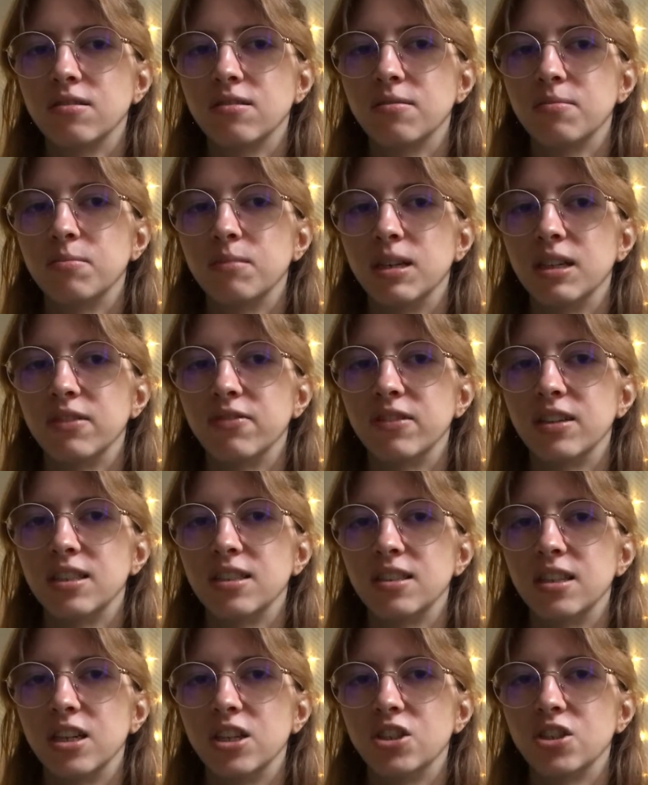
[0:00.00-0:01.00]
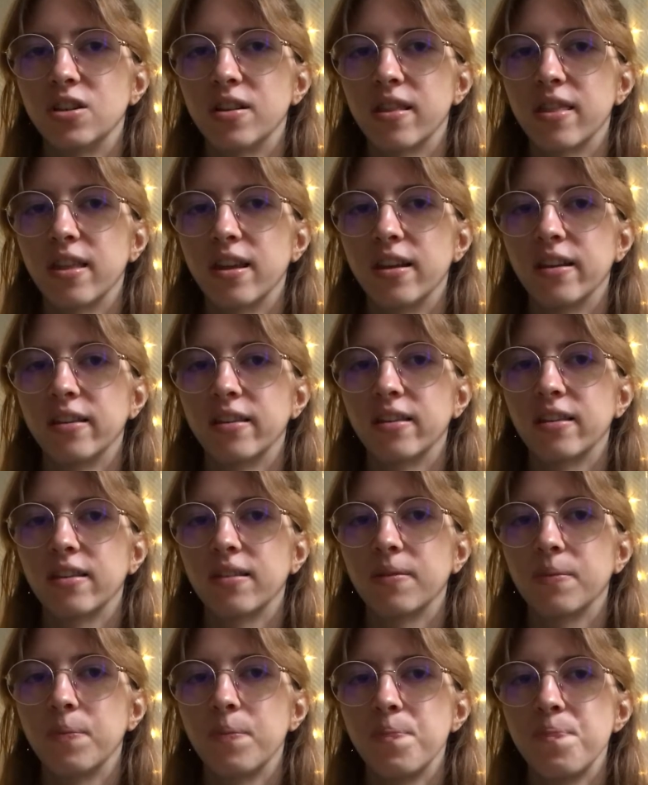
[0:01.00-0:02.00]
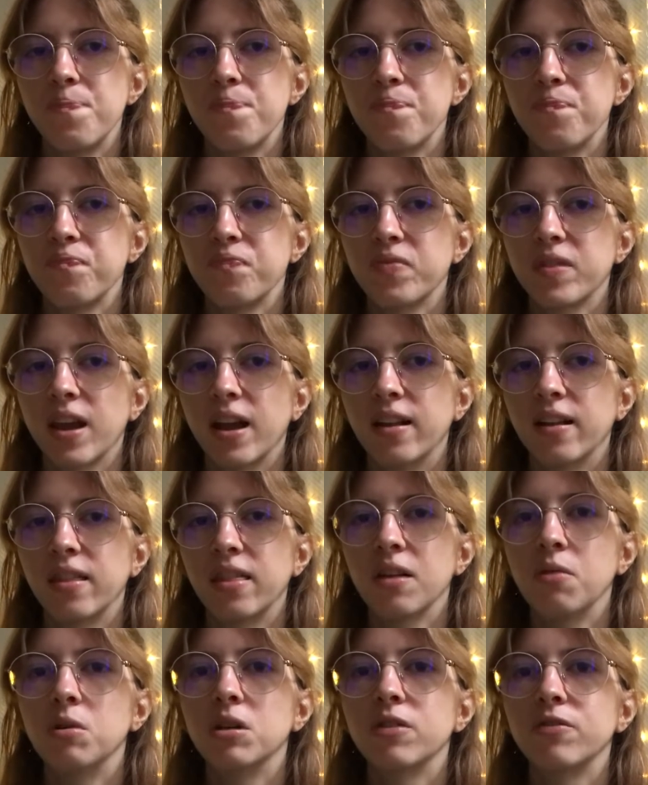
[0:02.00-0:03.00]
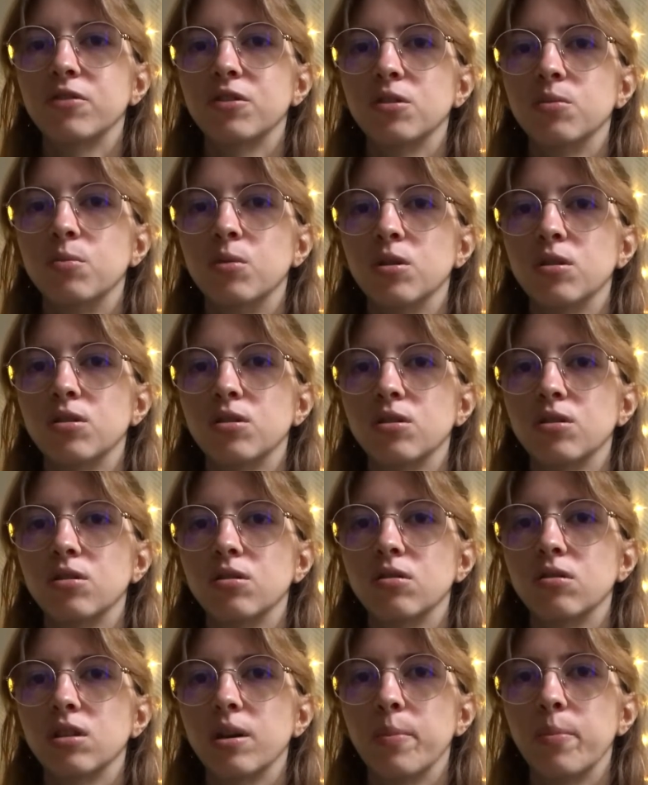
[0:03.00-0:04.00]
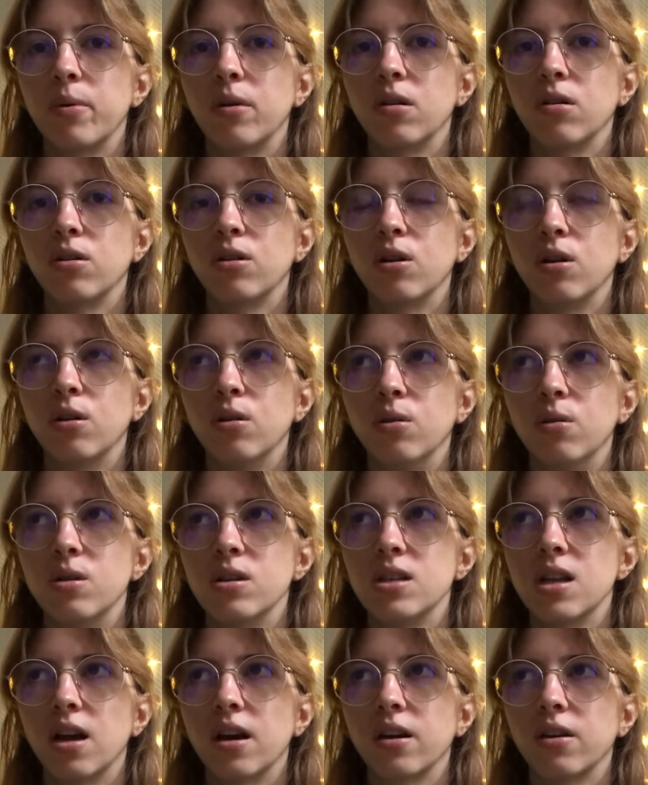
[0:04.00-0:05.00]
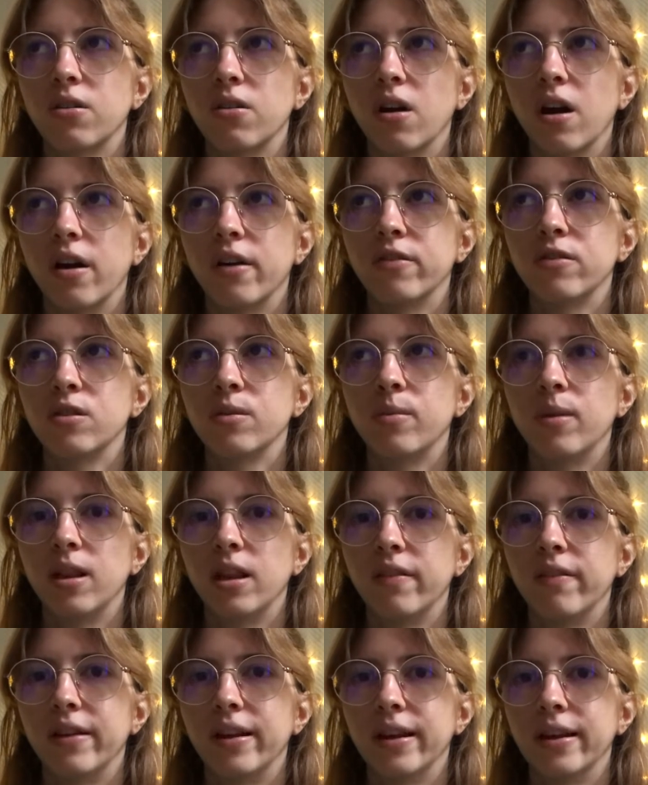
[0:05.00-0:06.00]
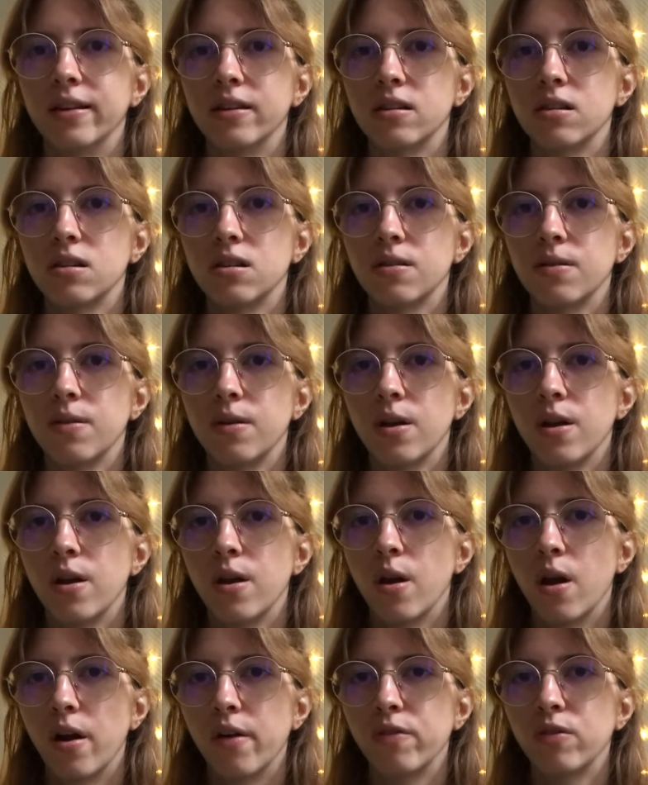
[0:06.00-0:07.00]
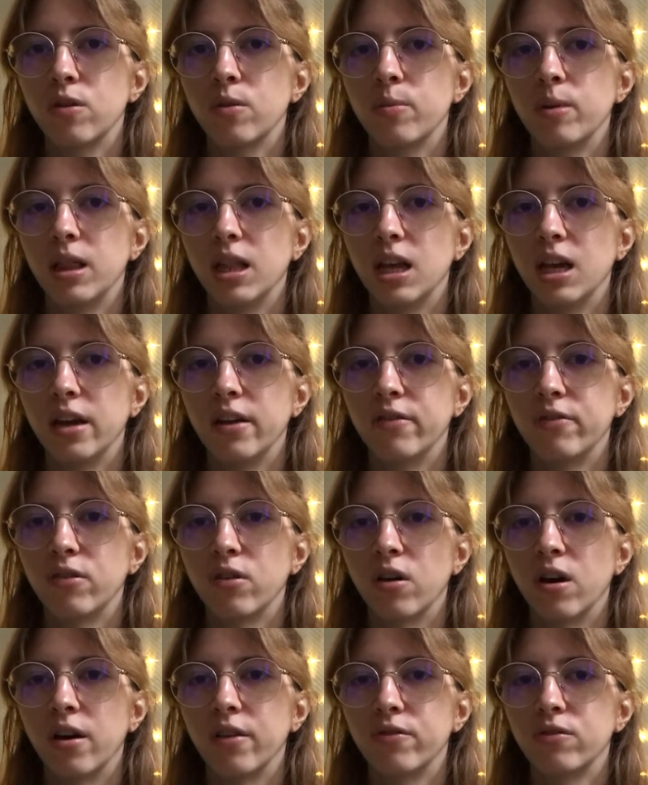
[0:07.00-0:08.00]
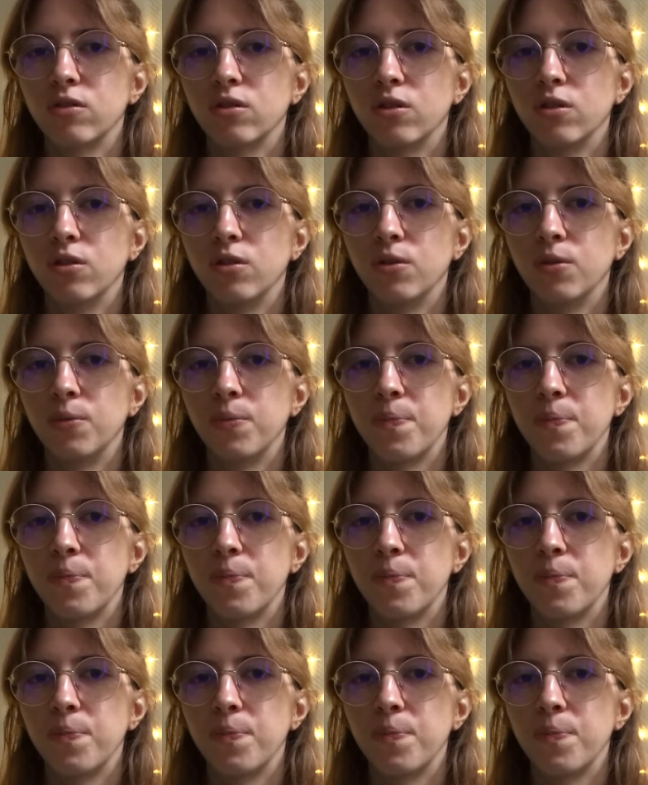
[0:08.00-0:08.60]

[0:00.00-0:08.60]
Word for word: manifestation things and I think one of the most important clue is like you have to believe in it have to believe you have to